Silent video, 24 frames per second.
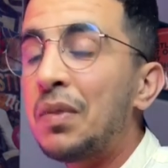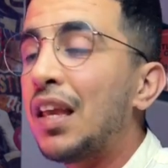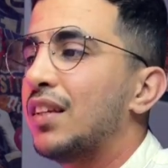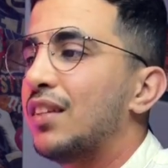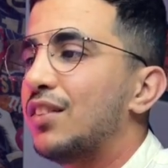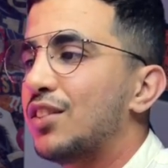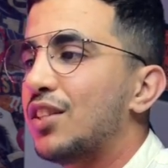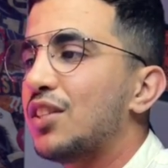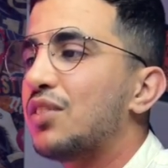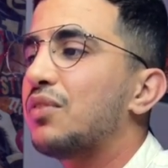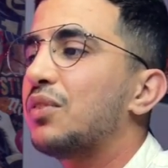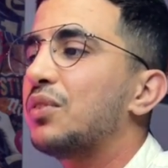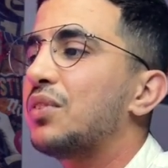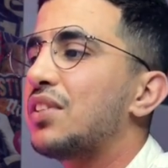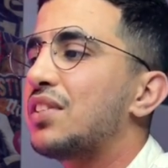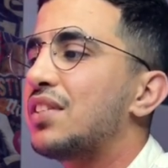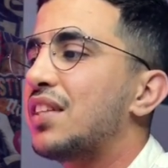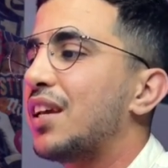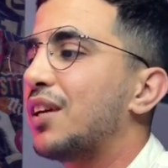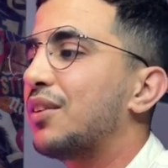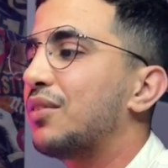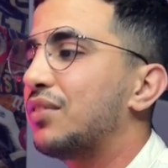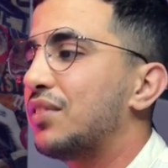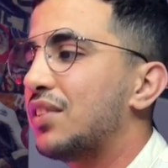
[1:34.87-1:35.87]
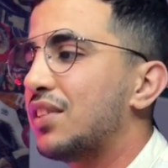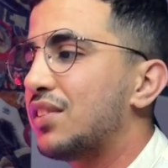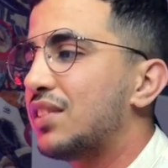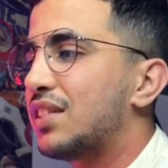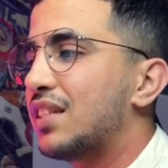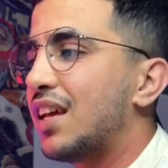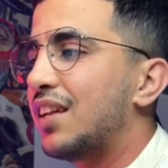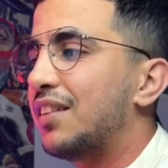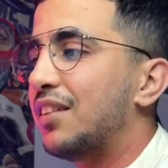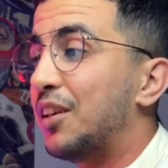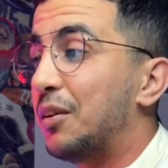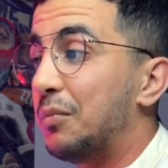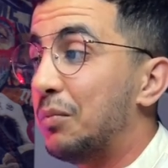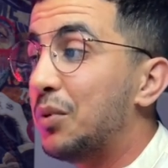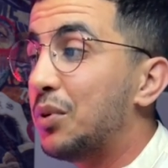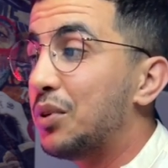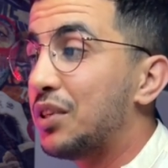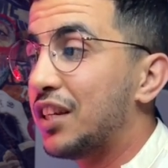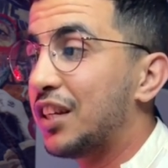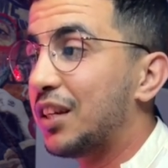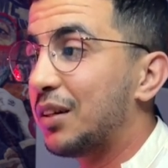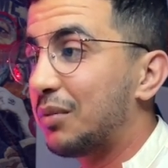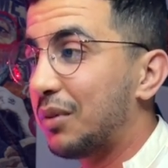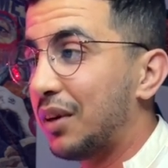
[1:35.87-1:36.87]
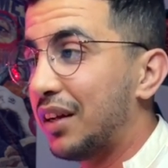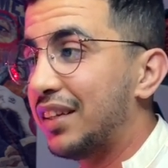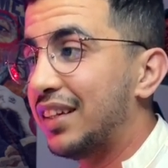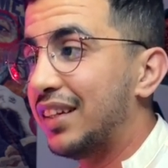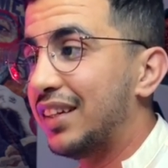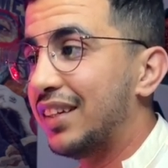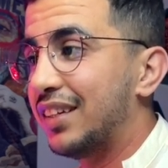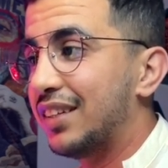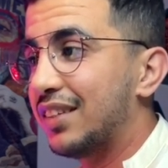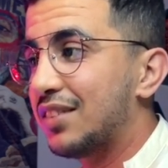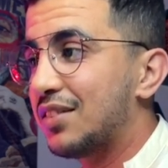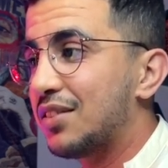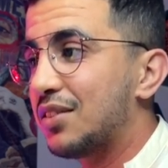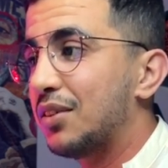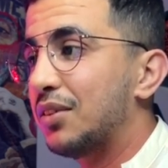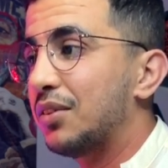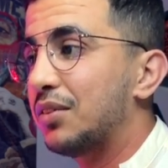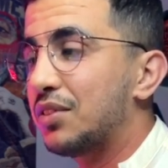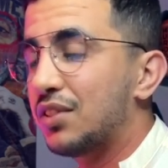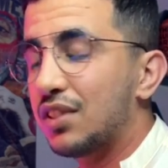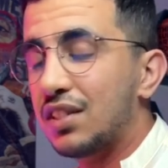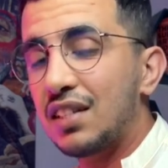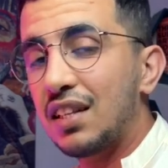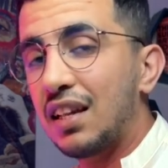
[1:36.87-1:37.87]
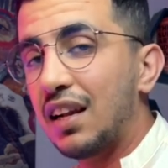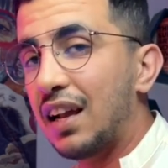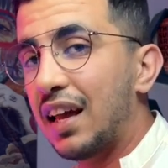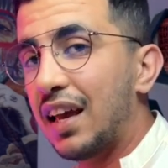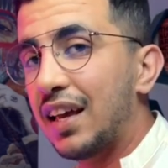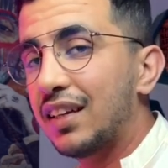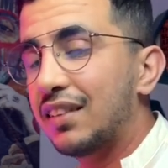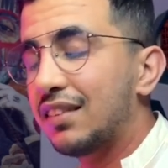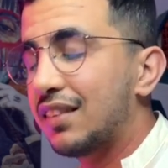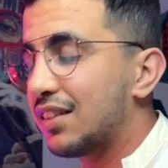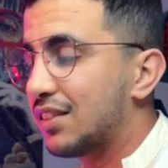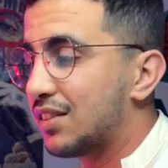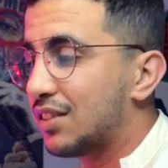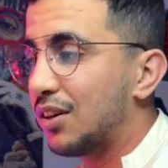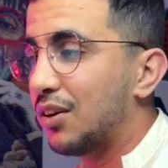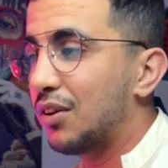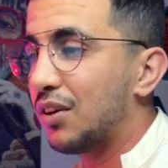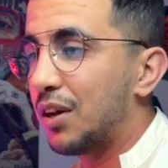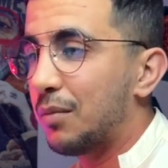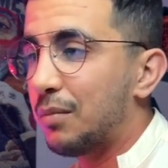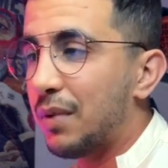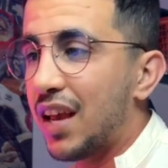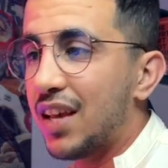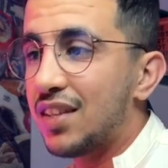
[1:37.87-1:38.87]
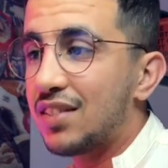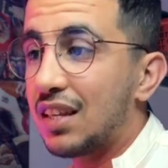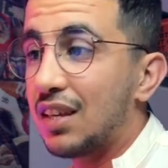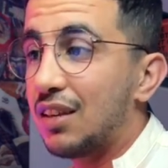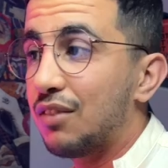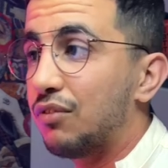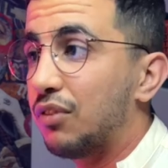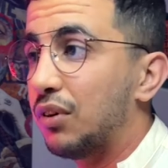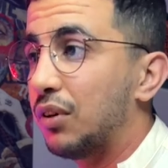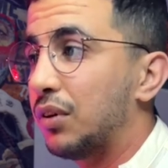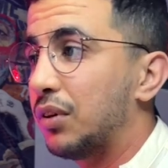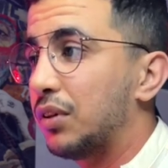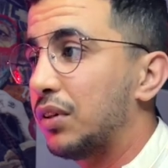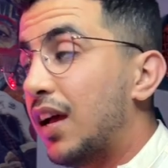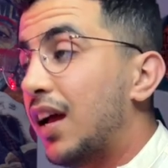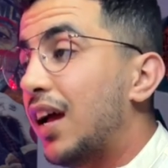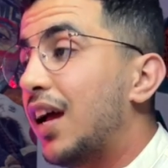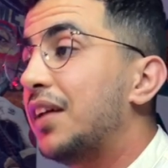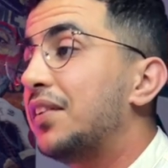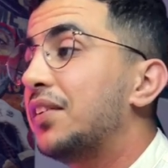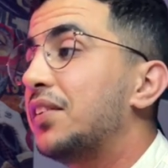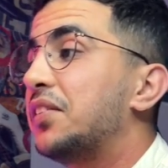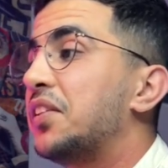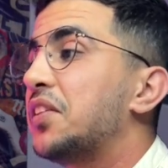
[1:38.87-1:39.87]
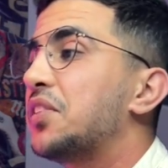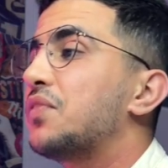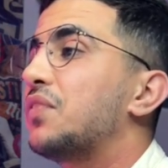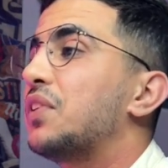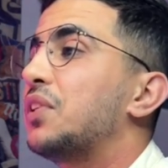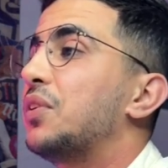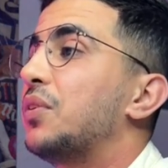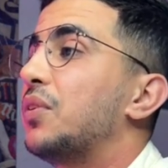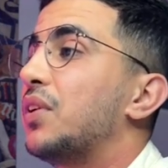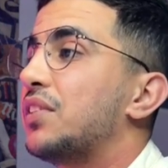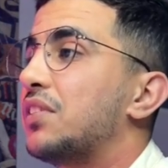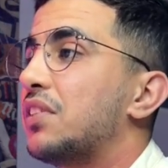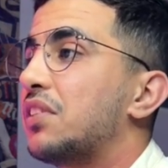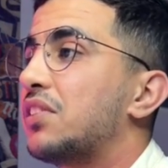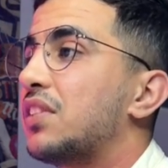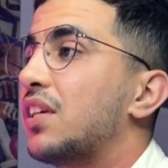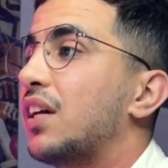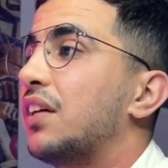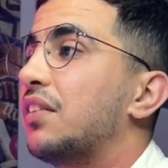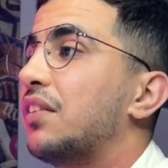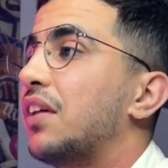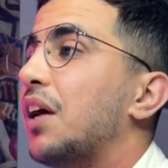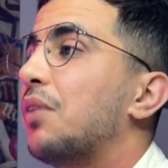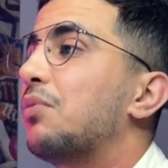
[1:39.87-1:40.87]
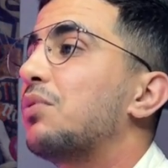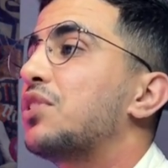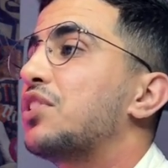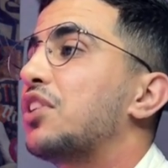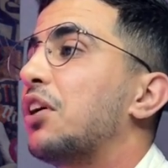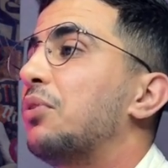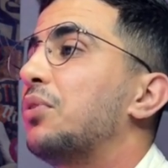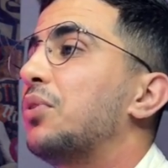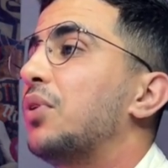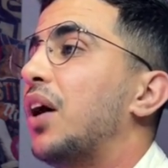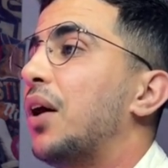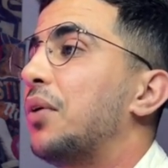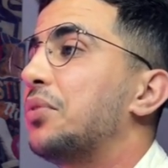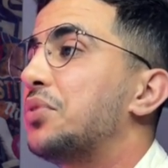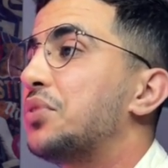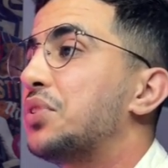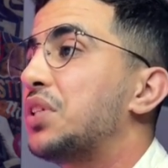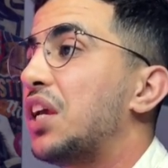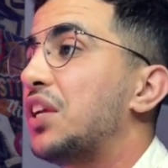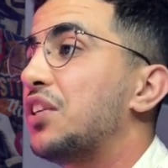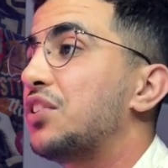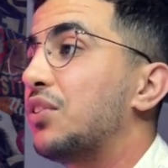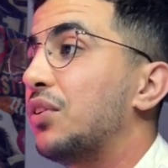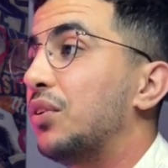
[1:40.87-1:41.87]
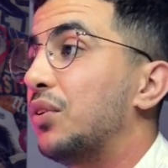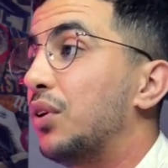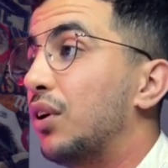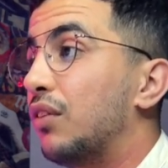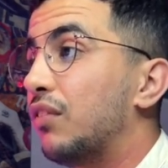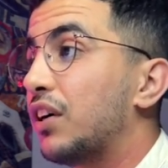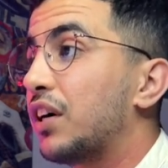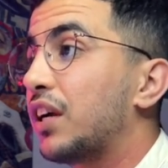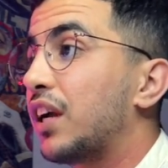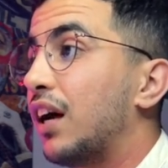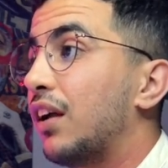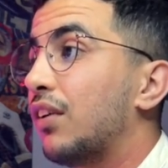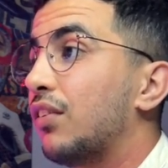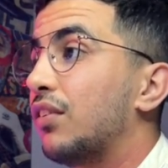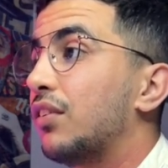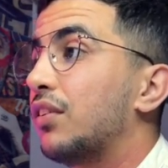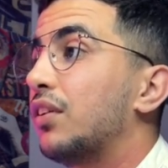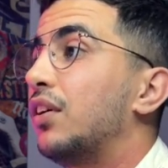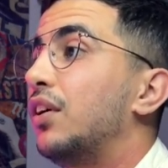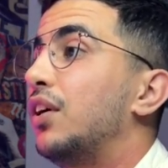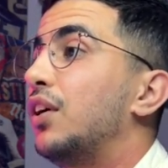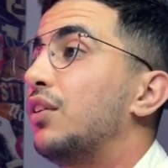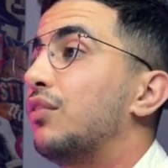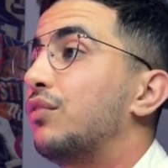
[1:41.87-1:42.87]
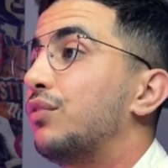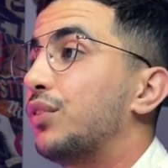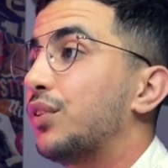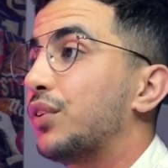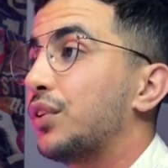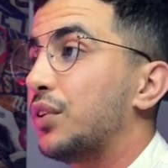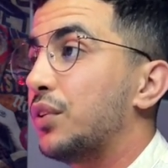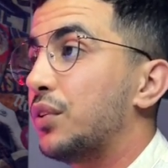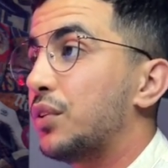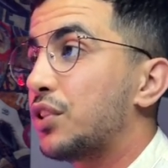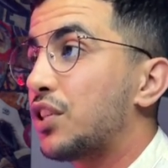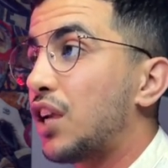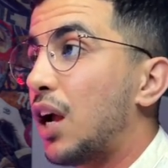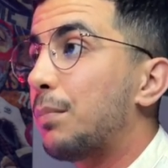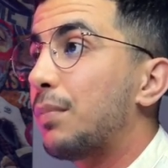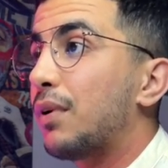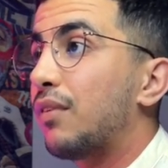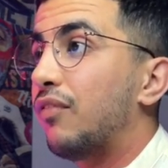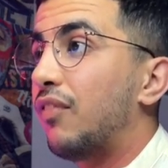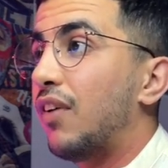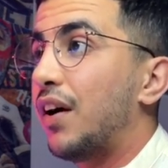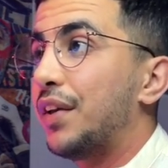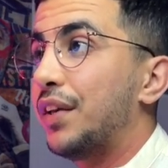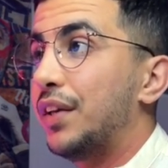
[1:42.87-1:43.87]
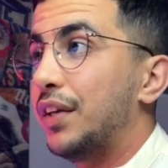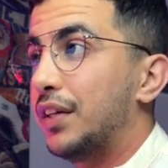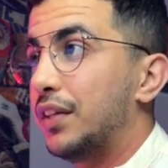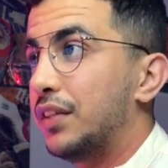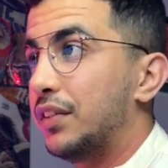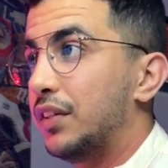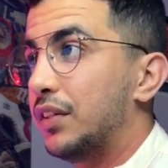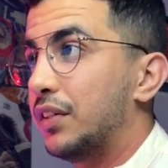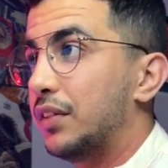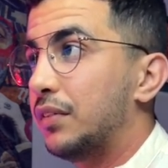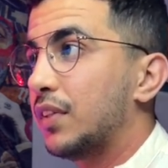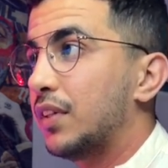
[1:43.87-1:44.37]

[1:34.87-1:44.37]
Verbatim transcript: just for the sake of this said emoji right here. So just a like, that's all I'm asking for. And in this video, as I said, I will show you how to change the hover color for your Shopify header,